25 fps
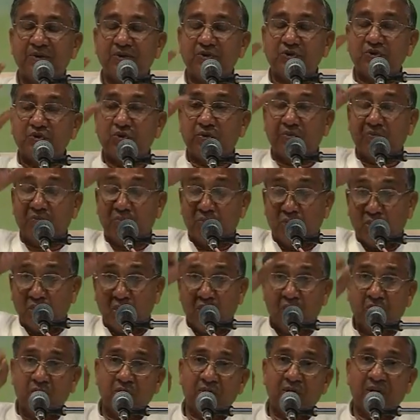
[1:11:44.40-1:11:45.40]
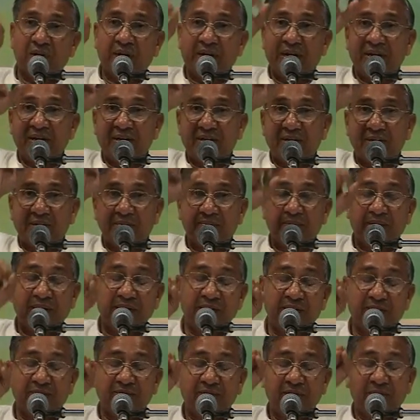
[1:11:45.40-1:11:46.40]
So more light and
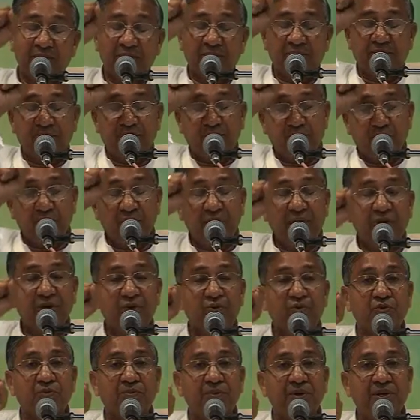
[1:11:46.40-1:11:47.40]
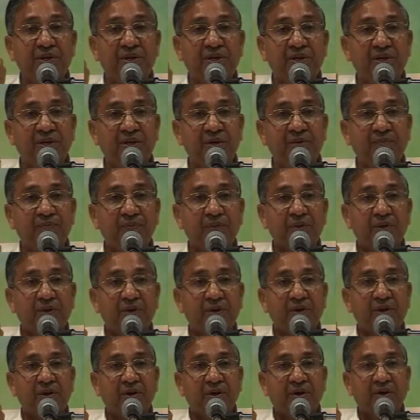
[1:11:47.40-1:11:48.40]
might will be flowing to me
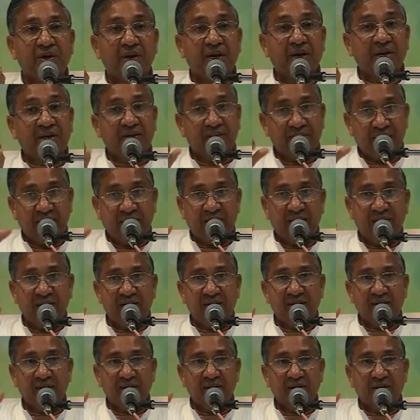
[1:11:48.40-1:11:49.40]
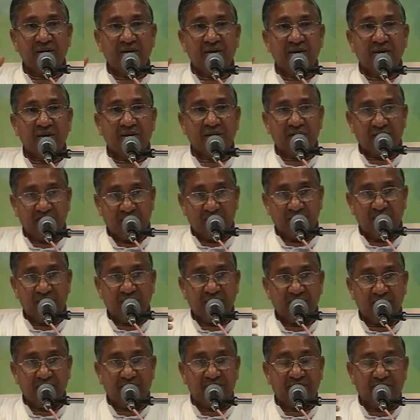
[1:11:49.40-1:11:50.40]
and then
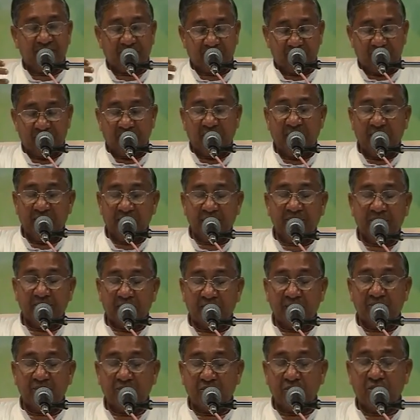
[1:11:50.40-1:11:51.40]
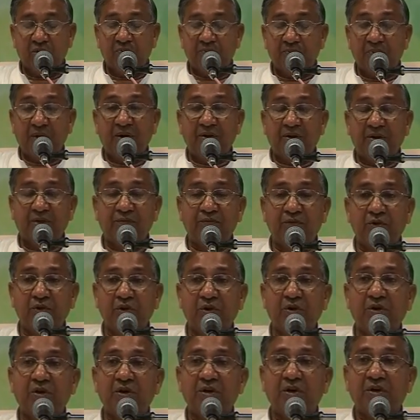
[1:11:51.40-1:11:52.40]
if I become more
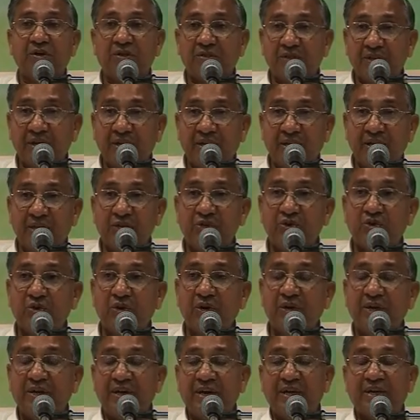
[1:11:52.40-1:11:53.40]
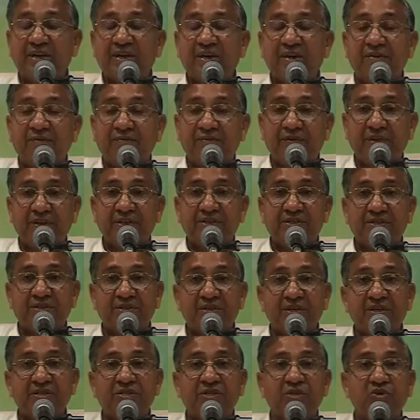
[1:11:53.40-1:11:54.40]
powerful, then naturally I can face
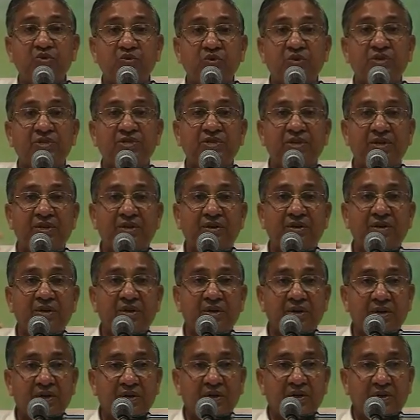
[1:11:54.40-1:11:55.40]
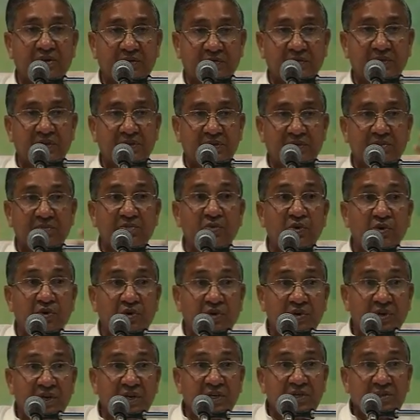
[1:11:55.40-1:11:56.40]
the situation with more
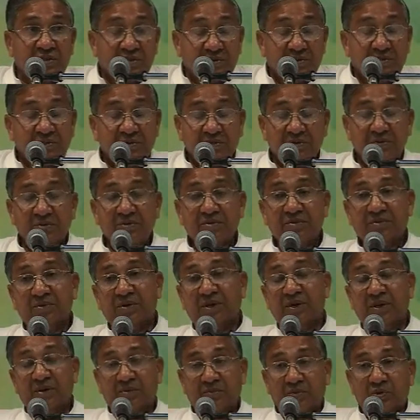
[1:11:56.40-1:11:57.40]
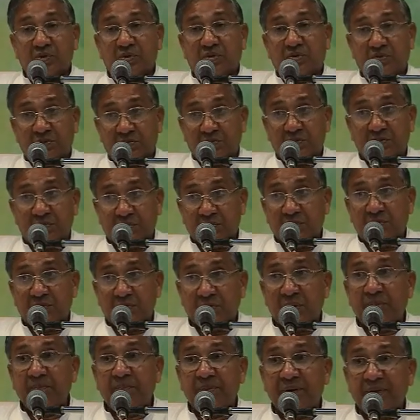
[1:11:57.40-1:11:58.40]
grace and more
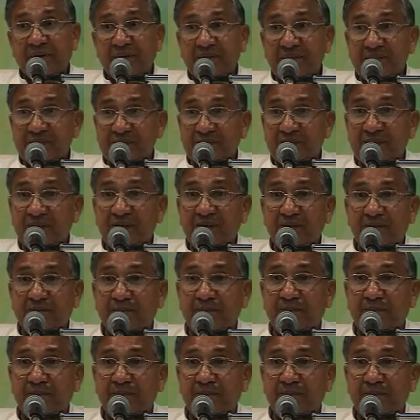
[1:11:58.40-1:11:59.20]
competency.